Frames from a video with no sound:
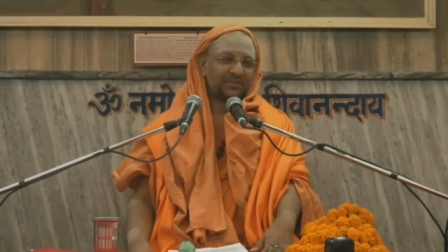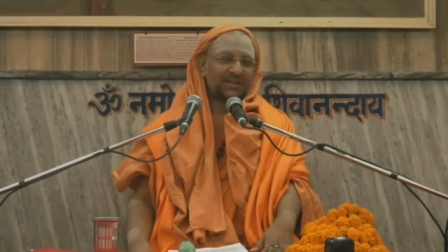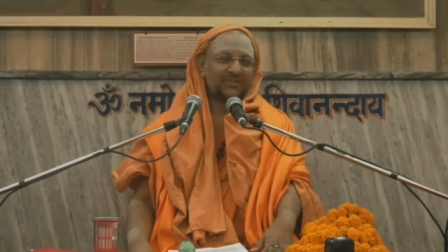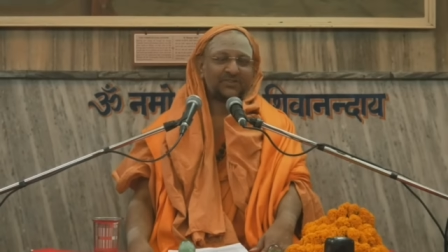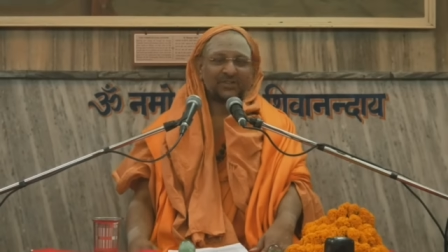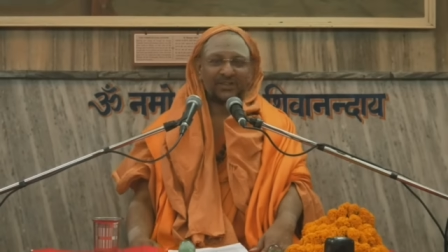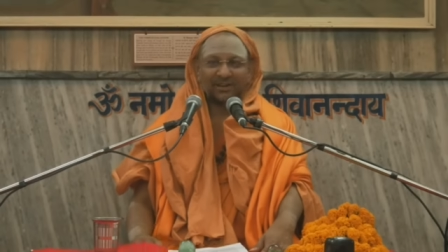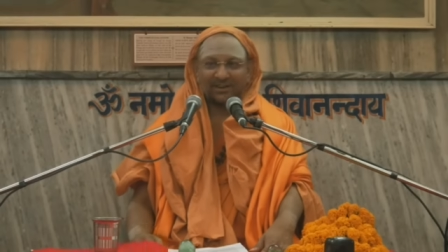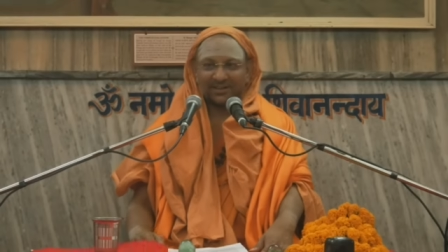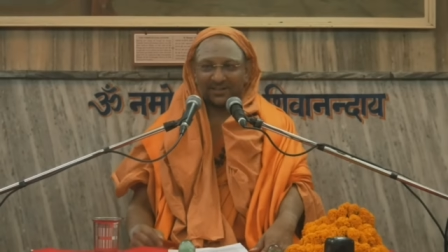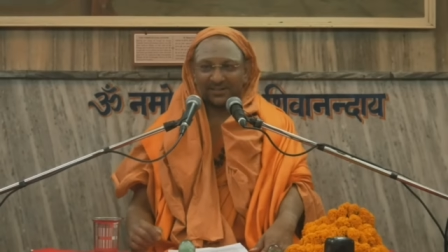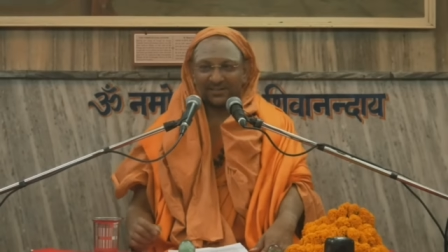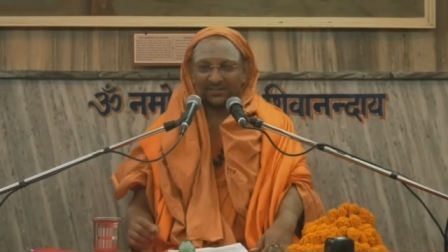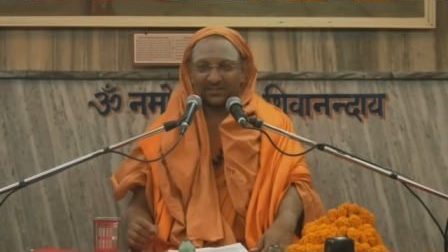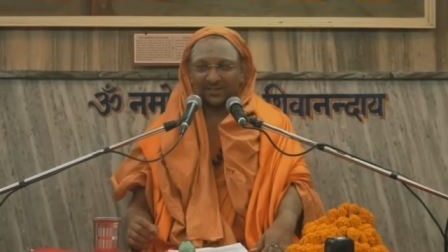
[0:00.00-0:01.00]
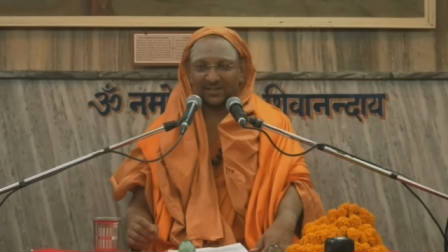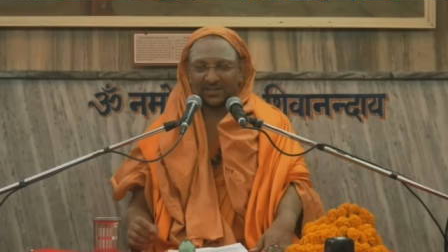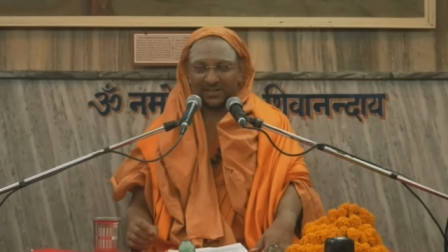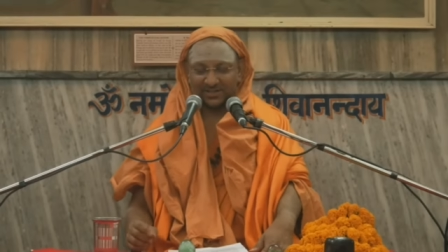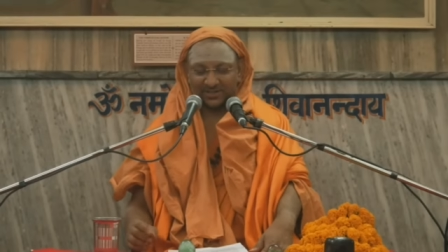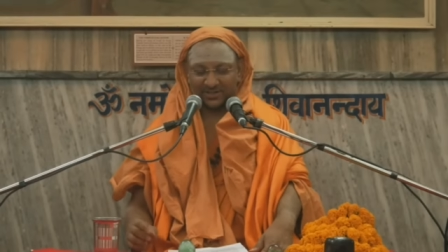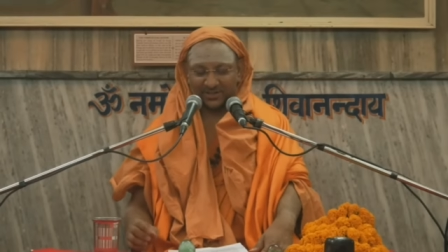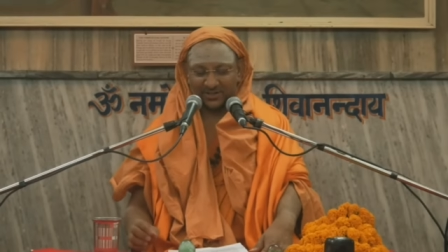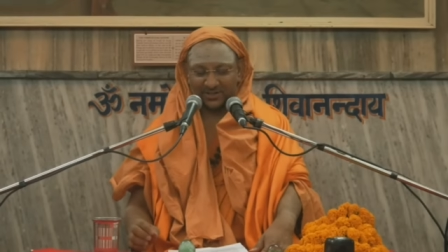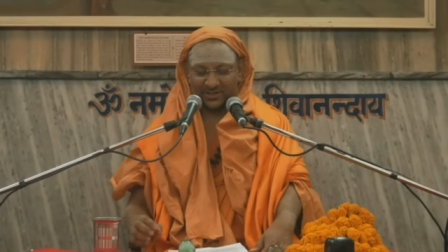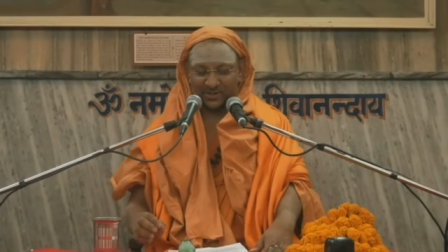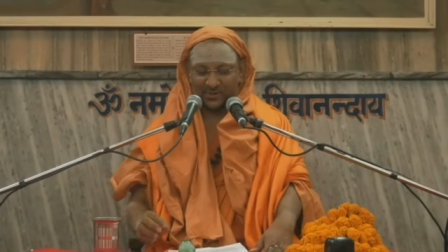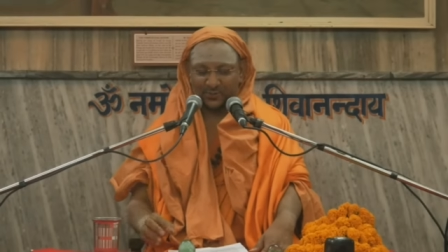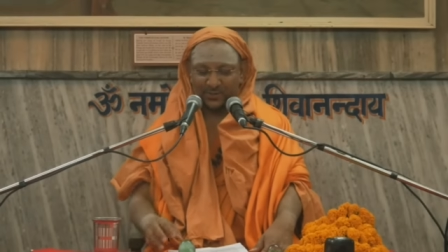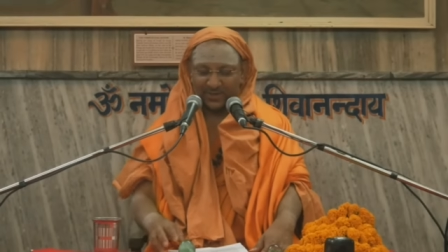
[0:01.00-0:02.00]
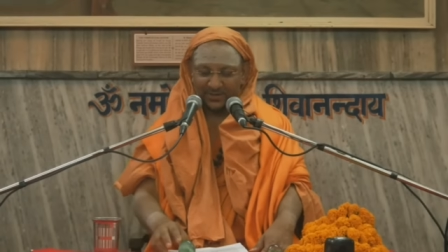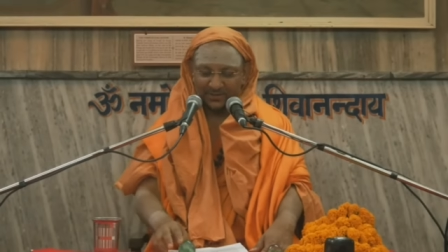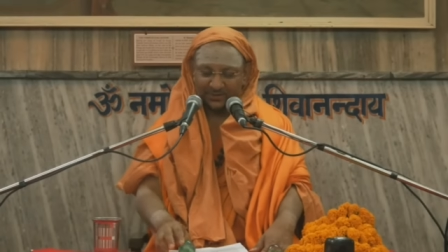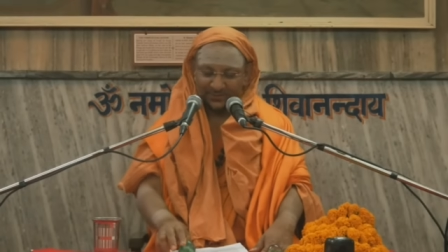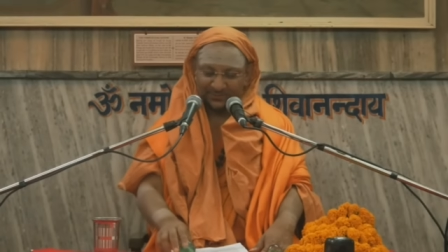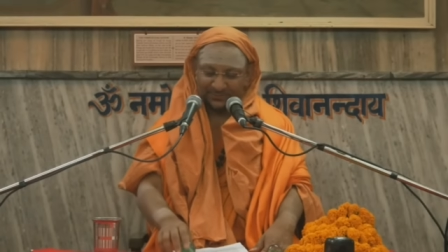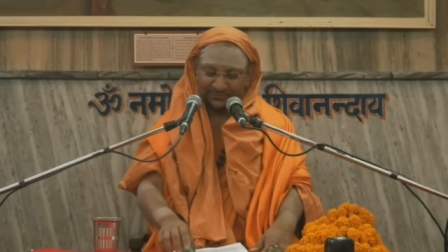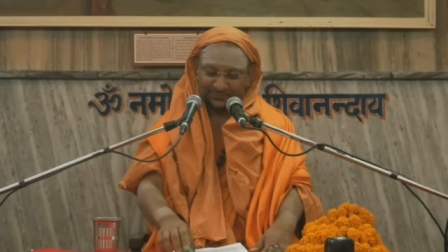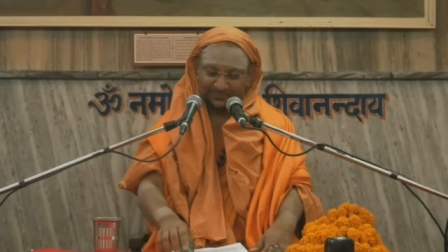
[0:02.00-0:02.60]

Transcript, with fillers: And regarding Shankaracharya's birth,